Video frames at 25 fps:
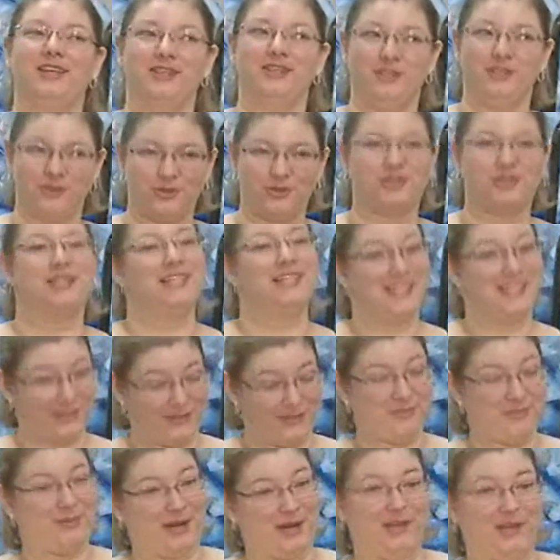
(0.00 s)
usually a
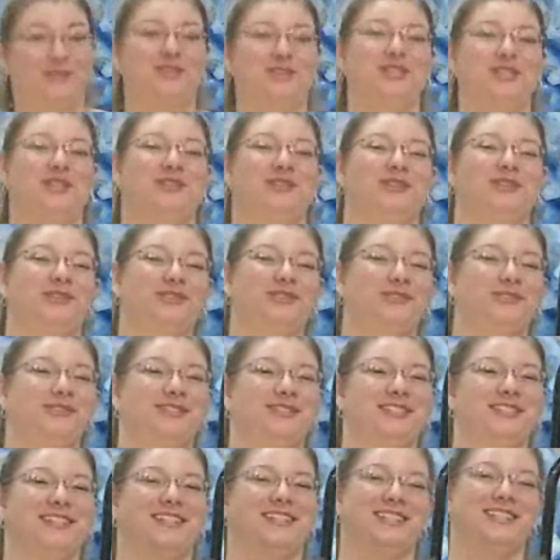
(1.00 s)
different pair of
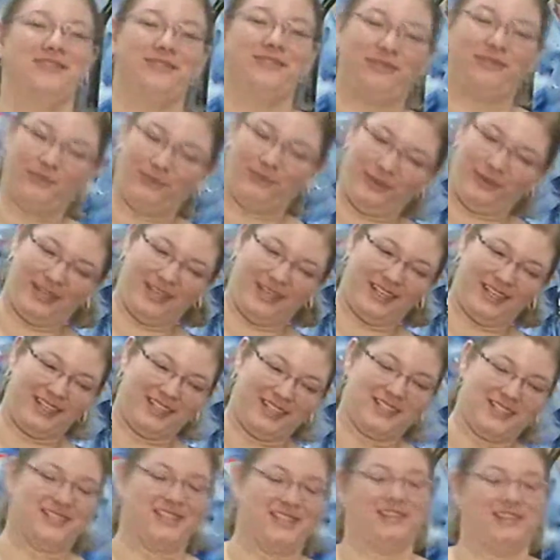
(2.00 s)
shoes and a different
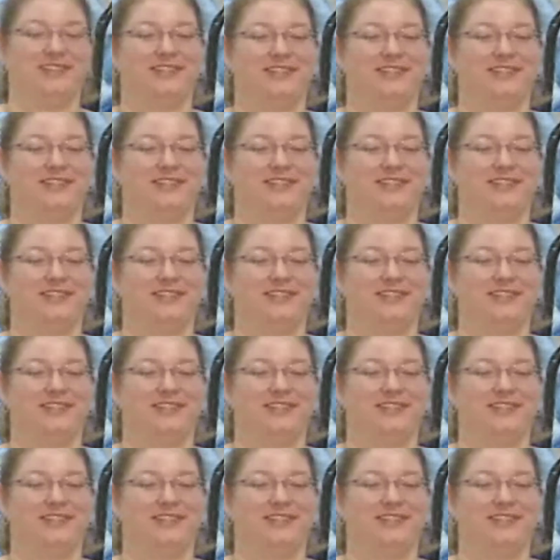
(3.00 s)
wig, so